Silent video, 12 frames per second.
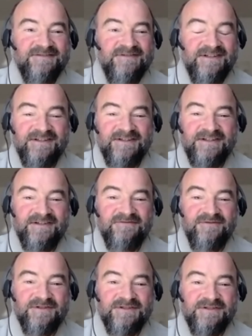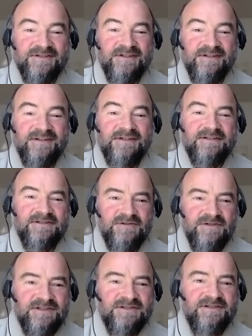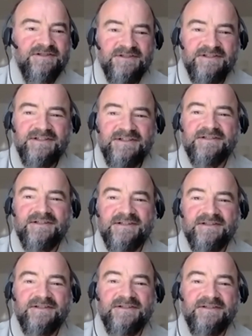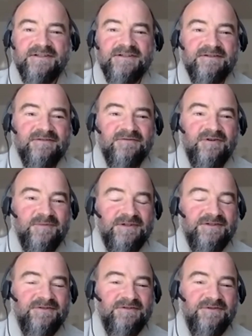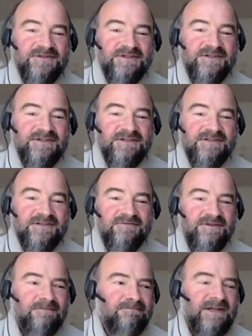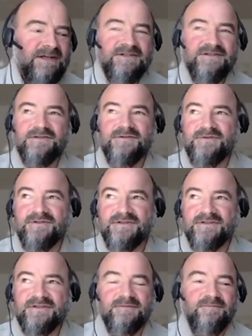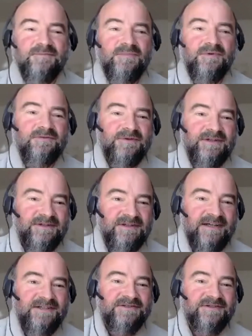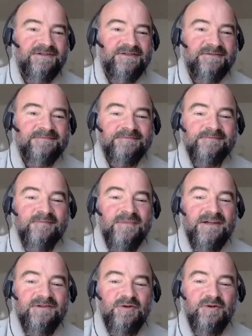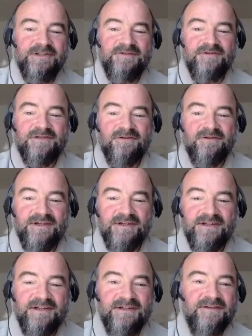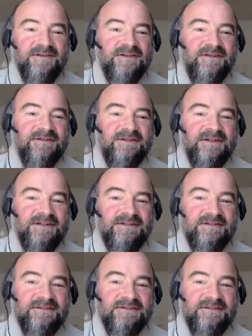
when there was such critique at the normal universities, with many students, boring lectures, nobody was learning anything, and